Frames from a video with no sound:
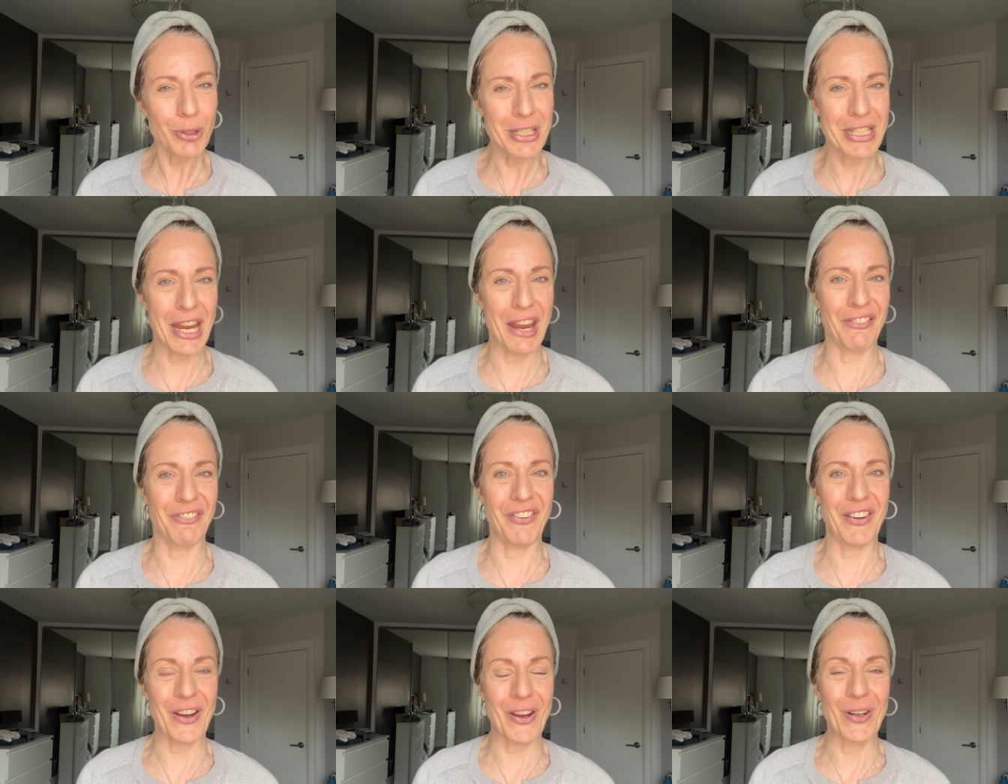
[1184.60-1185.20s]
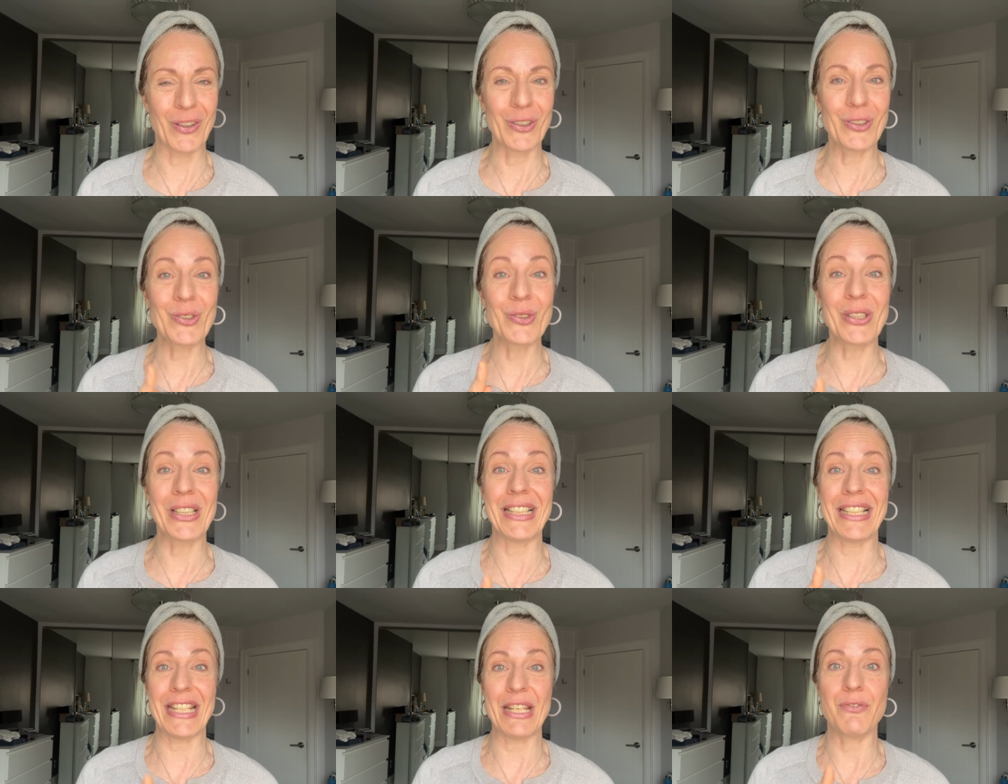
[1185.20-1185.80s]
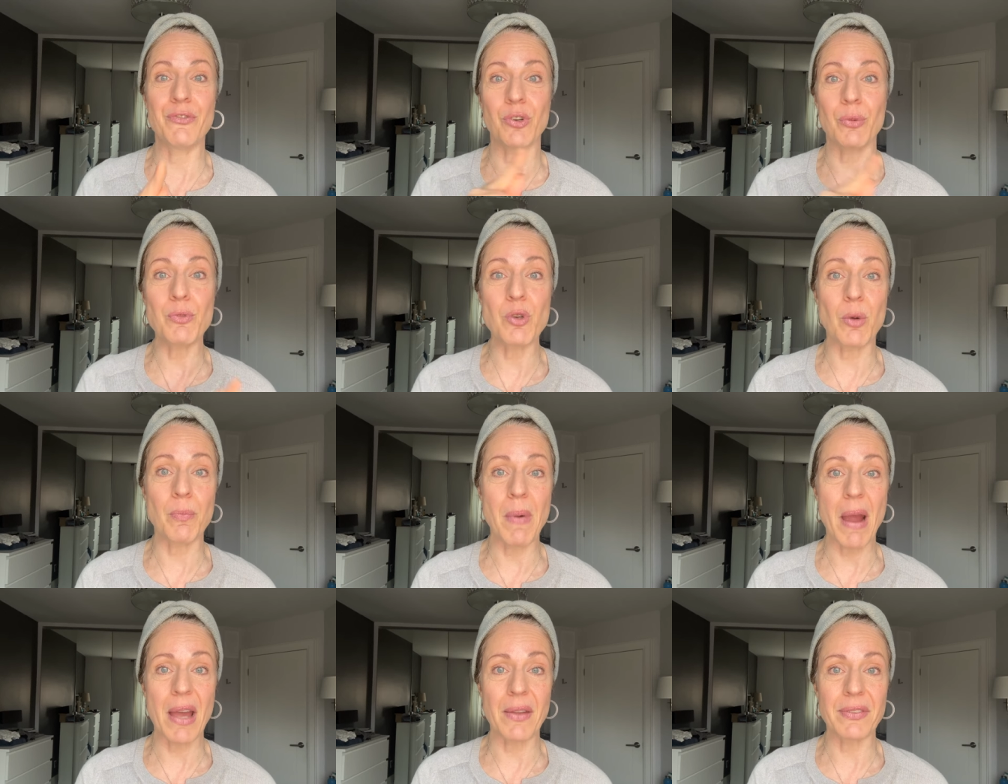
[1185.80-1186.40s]
difficult to clean from your
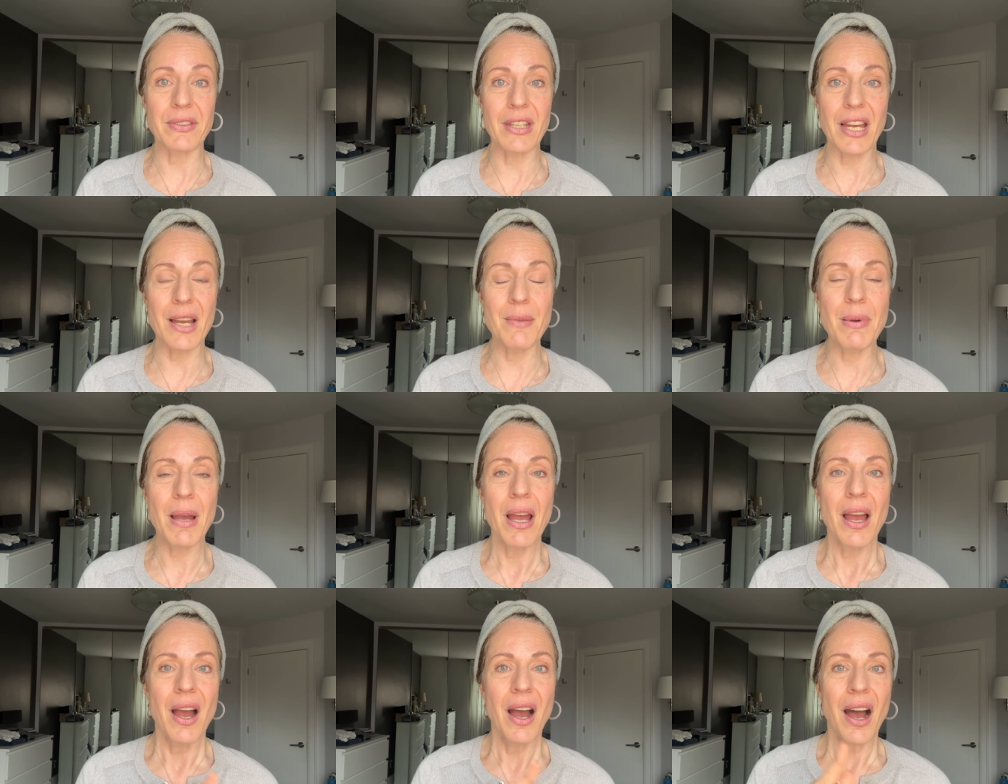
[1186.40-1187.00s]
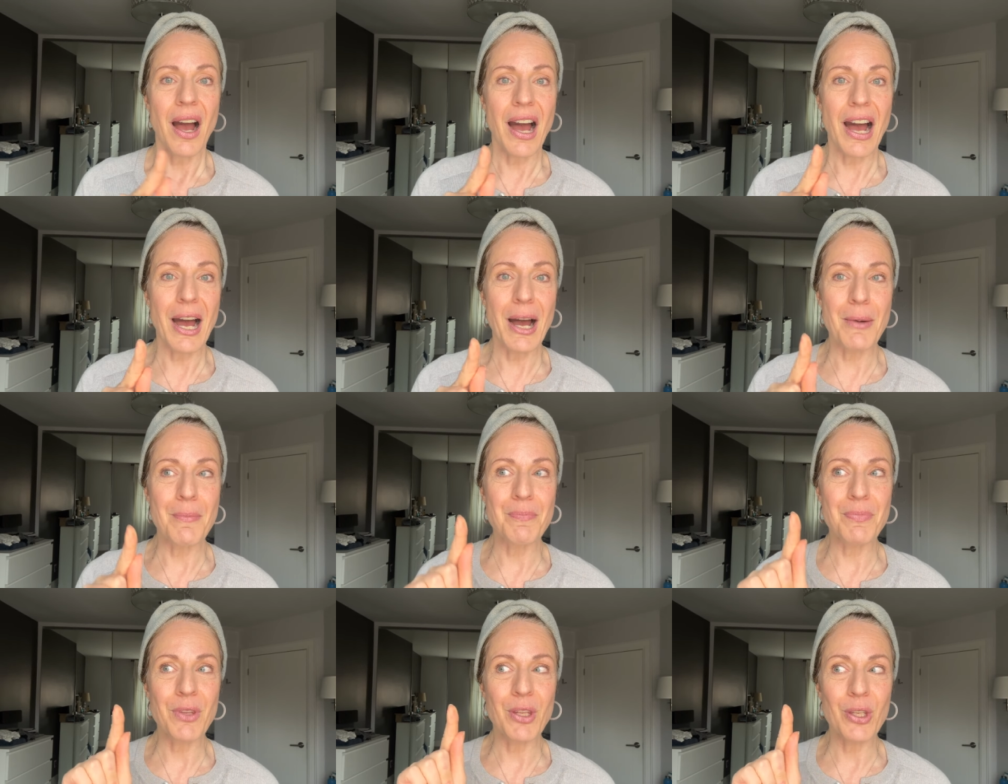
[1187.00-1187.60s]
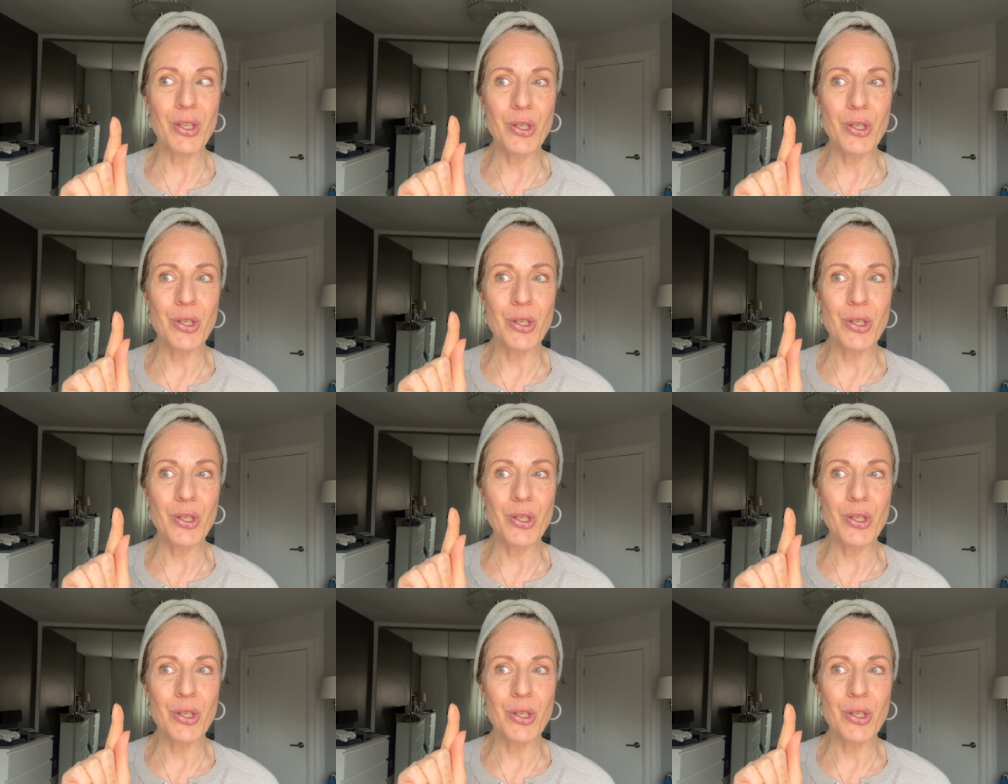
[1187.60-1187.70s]
bathtub um,